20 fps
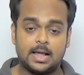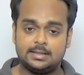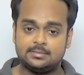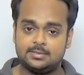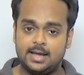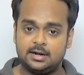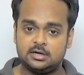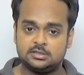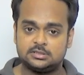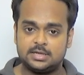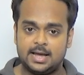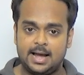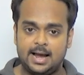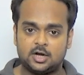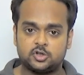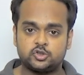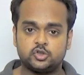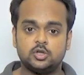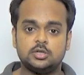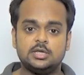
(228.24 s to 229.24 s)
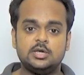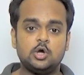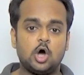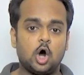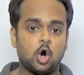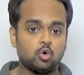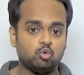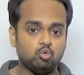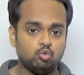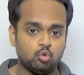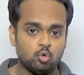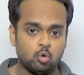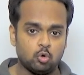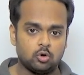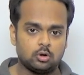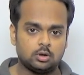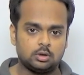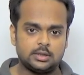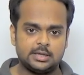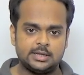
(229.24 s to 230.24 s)
and that is actually a
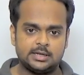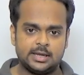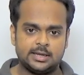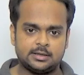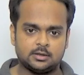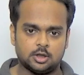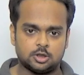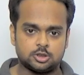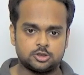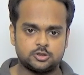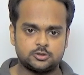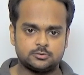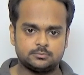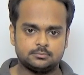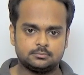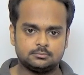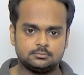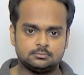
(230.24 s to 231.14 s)
rule in English.